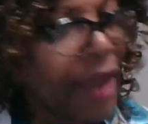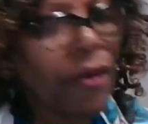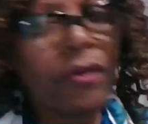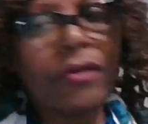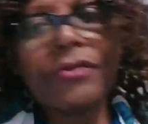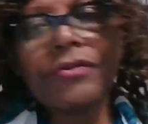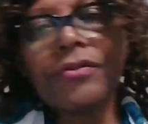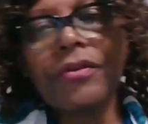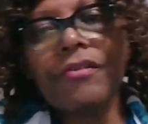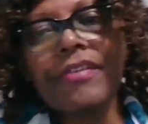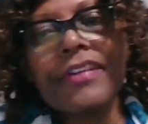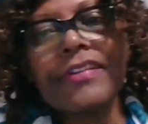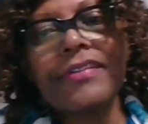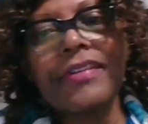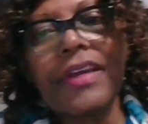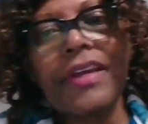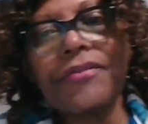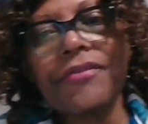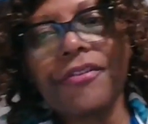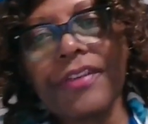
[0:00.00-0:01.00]
also
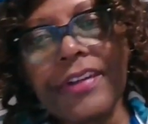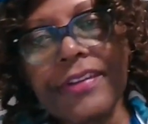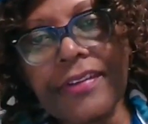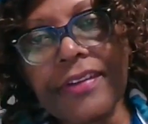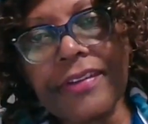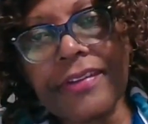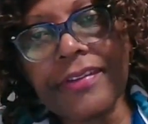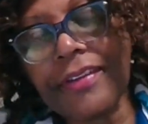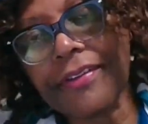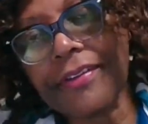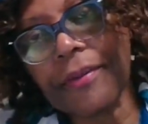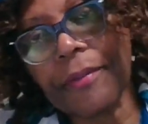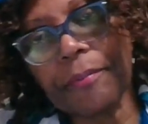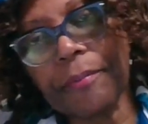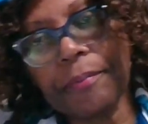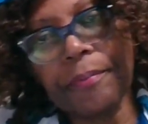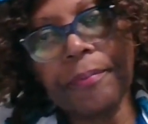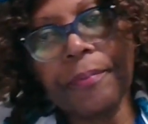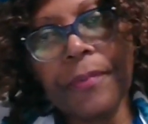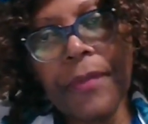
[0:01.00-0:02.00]
received criticism.
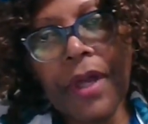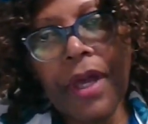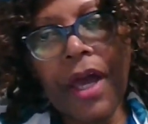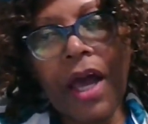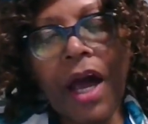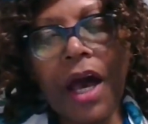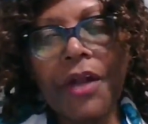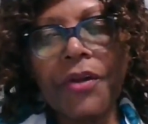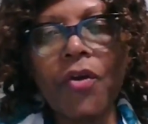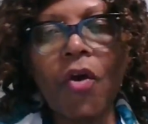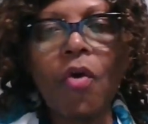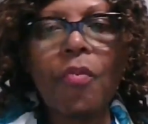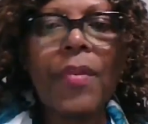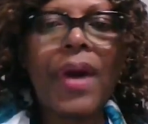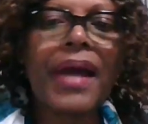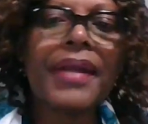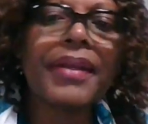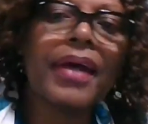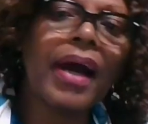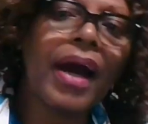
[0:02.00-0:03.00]
No
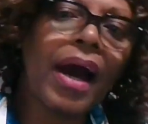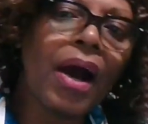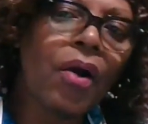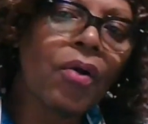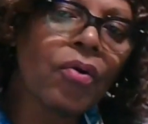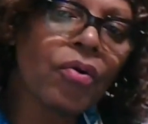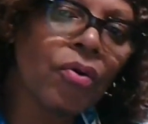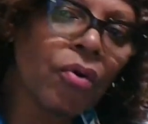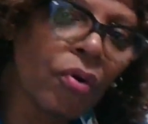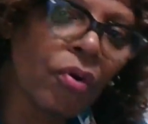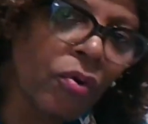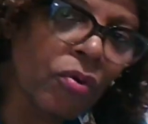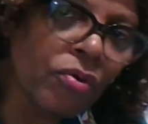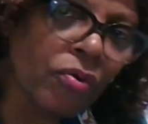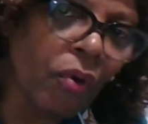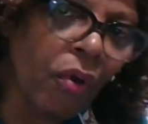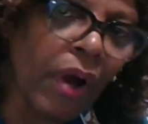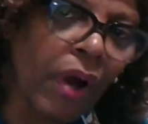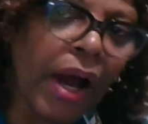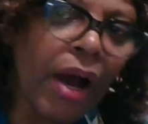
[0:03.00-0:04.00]
matter how good
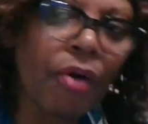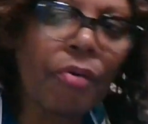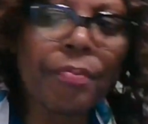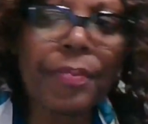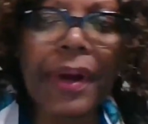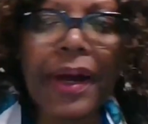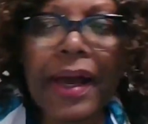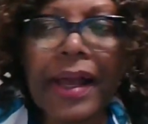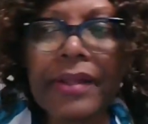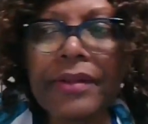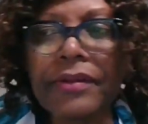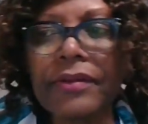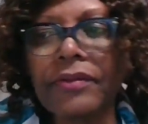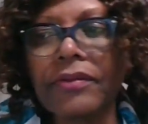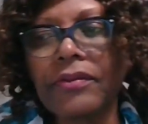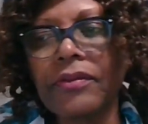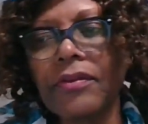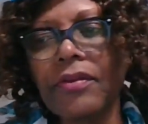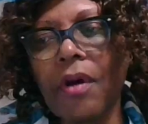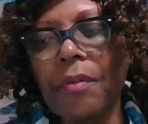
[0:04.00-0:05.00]
or how bad
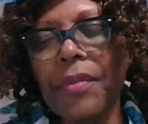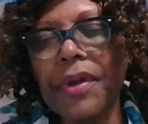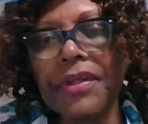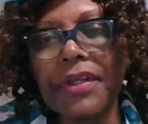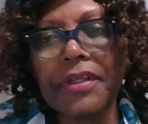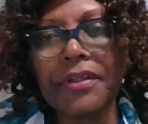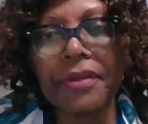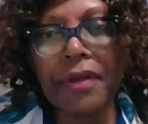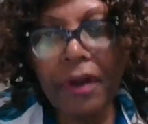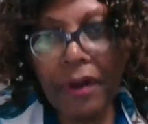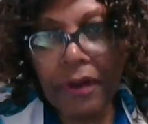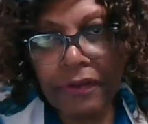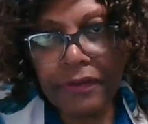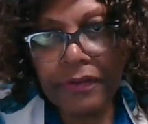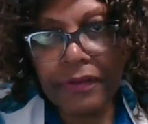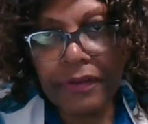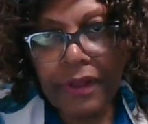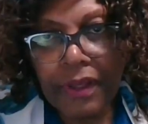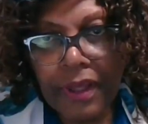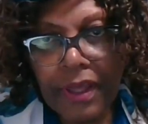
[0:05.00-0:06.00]
somebody
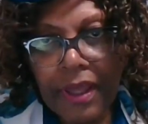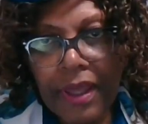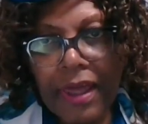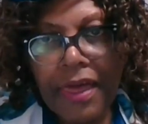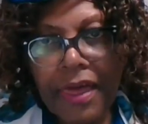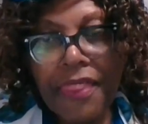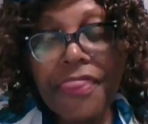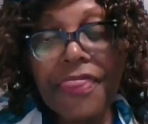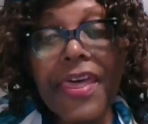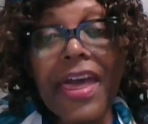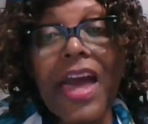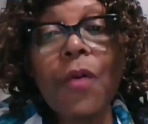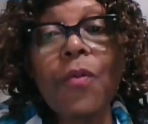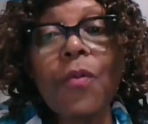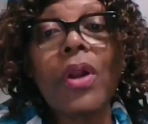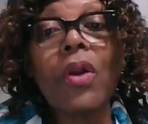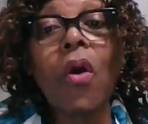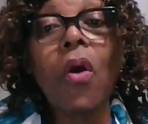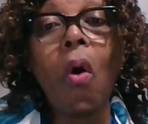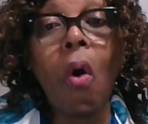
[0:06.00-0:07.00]
does, there
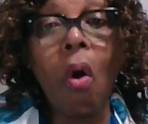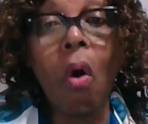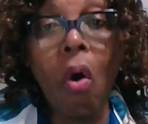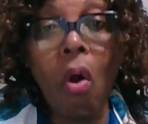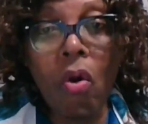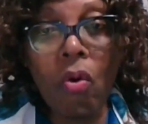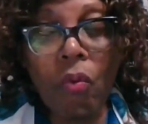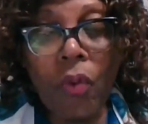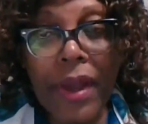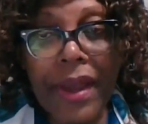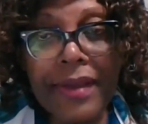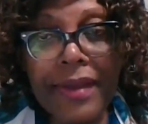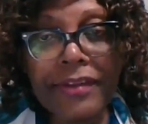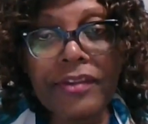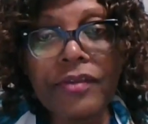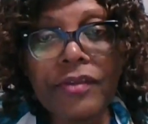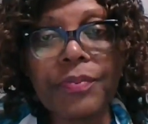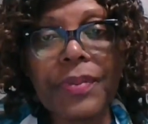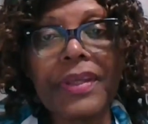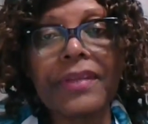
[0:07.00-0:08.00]
will
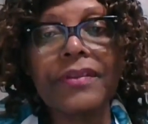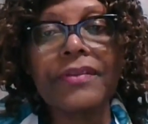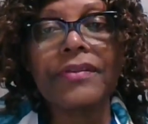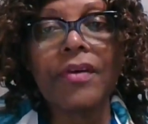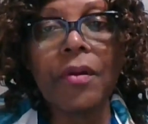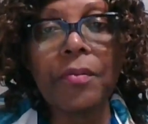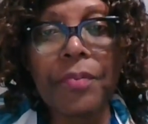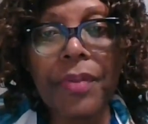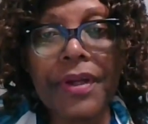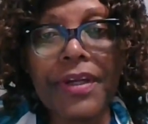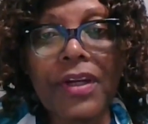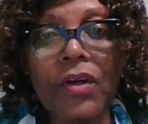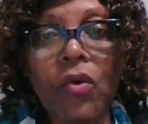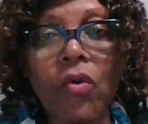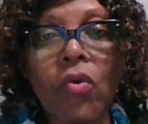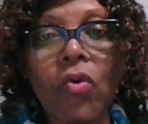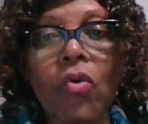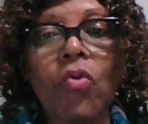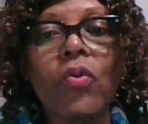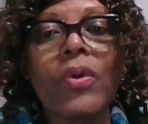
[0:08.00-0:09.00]
always be somebody
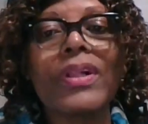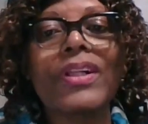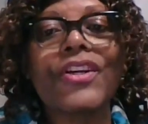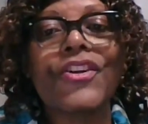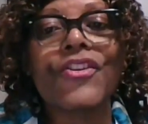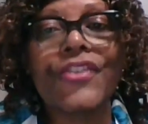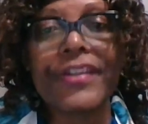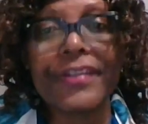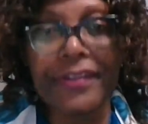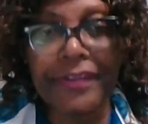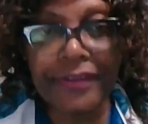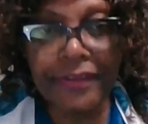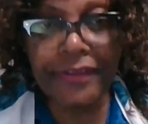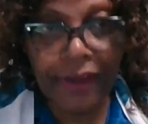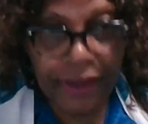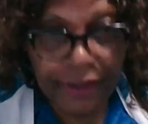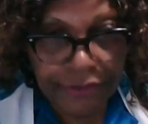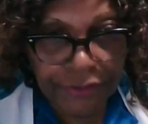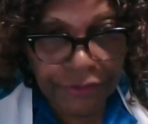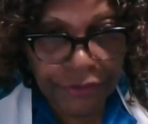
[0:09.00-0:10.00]
who will
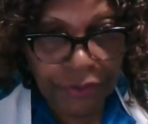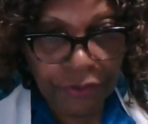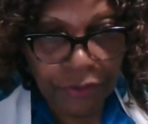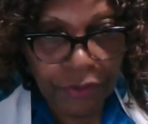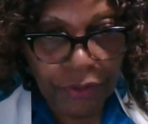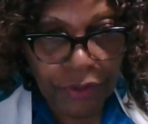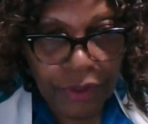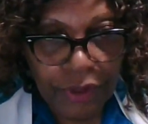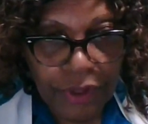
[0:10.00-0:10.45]
criticize you,